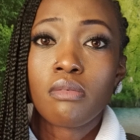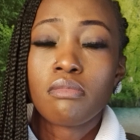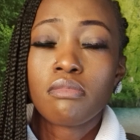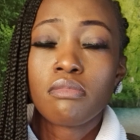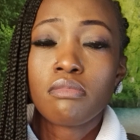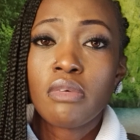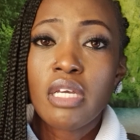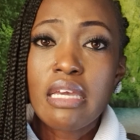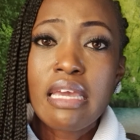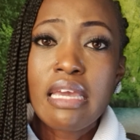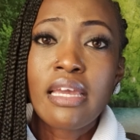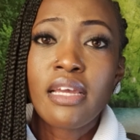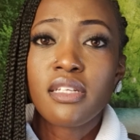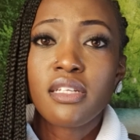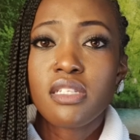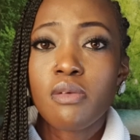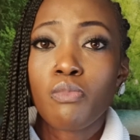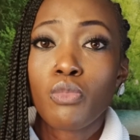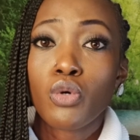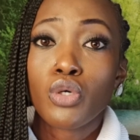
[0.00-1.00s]
making
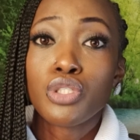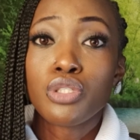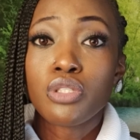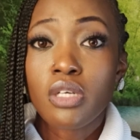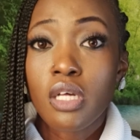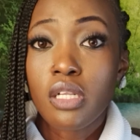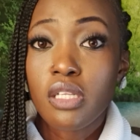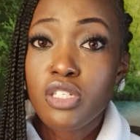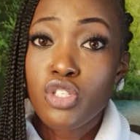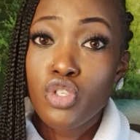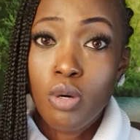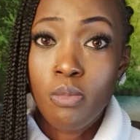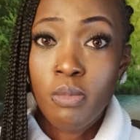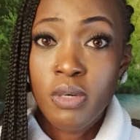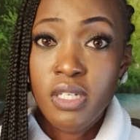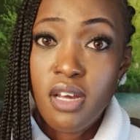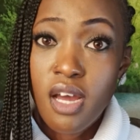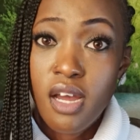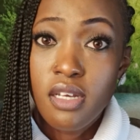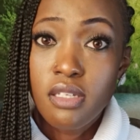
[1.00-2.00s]
it emotionally
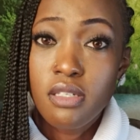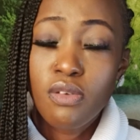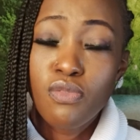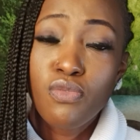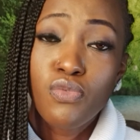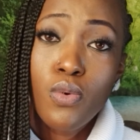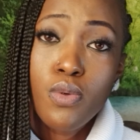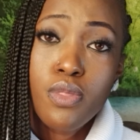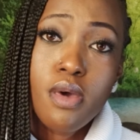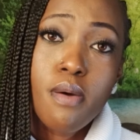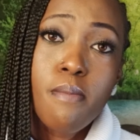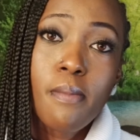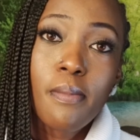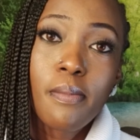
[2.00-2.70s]
traumatizing for them.